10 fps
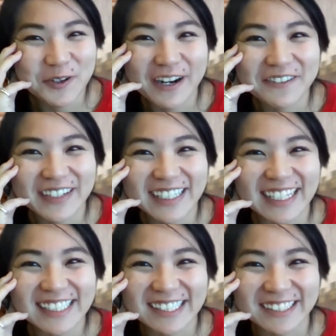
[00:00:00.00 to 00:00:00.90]

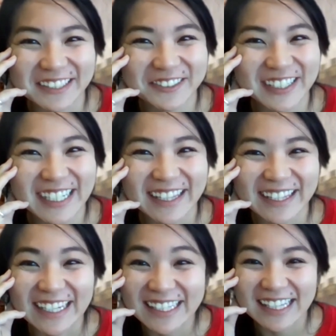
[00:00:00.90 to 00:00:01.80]
recommendations that I was reading on
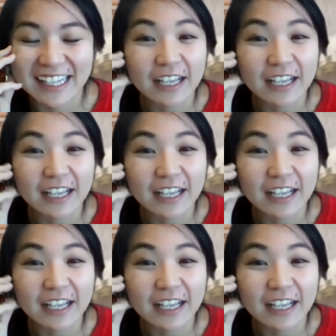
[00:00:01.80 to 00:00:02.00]
LinkedIn.